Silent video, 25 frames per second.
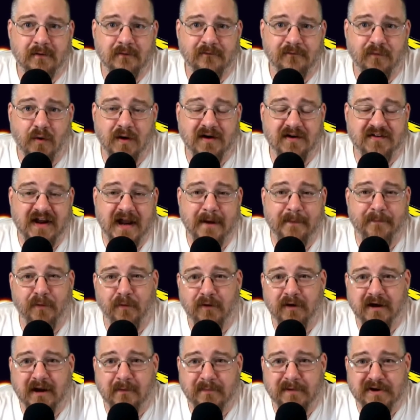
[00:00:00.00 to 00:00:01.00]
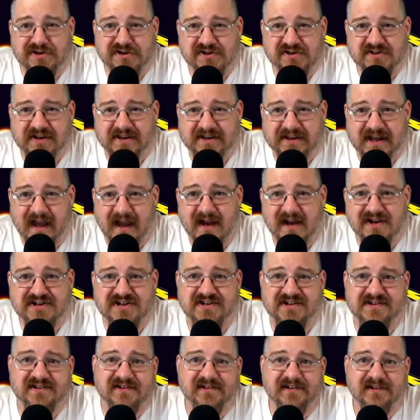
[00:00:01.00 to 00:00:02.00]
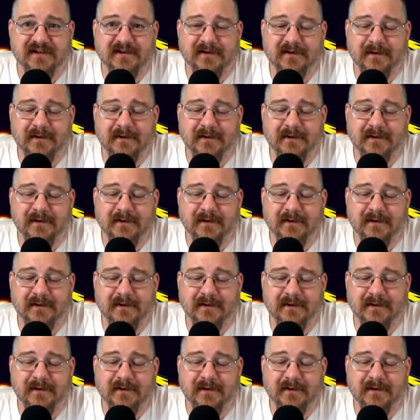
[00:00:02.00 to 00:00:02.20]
For example, it could be just at the edges